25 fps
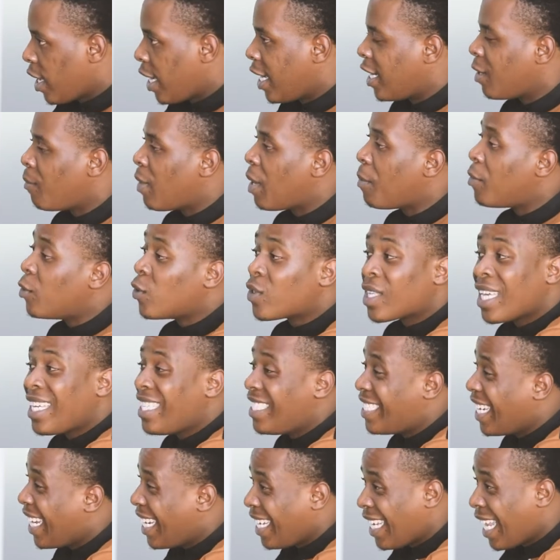And maybe you say
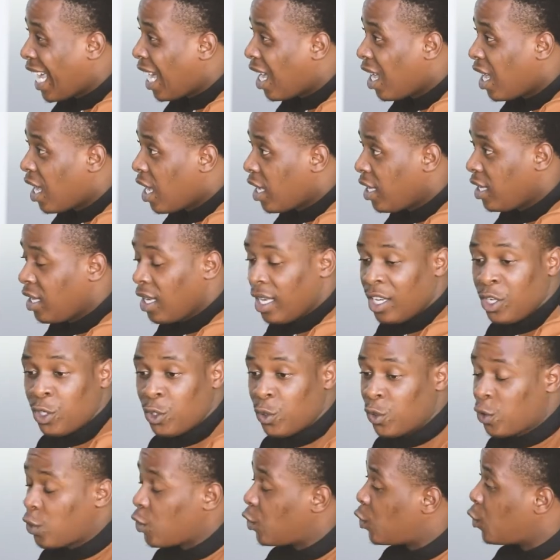gender,
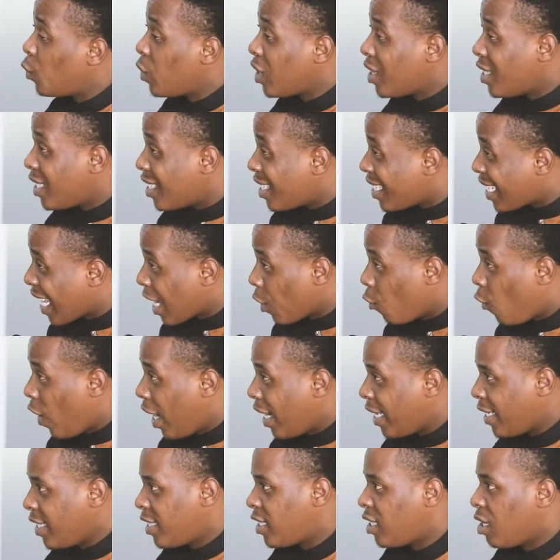issues to do with gender
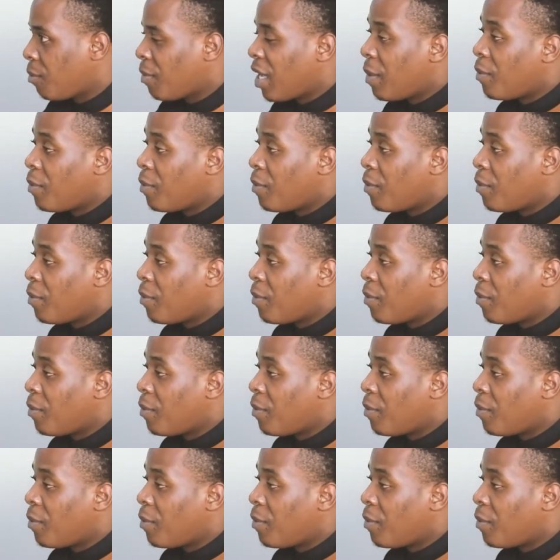equality.